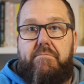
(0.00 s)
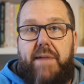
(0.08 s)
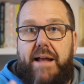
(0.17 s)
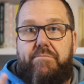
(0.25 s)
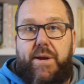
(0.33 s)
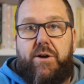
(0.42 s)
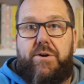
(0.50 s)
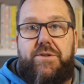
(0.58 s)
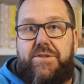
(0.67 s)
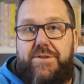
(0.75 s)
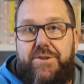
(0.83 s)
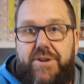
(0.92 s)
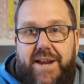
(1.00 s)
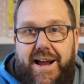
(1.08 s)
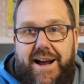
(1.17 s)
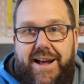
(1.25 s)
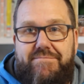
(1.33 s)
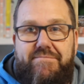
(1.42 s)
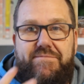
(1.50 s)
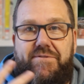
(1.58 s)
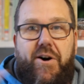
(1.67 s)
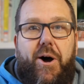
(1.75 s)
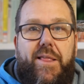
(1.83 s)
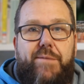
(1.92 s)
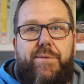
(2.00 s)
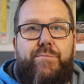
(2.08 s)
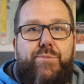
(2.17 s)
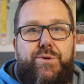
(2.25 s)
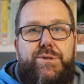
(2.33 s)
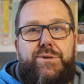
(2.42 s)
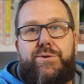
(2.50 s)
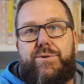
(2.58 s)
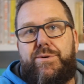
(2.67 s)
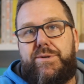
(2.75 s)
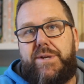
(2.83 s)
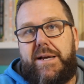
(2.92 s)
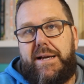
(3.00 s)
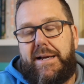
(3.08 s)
And because you can't find them in bookstores,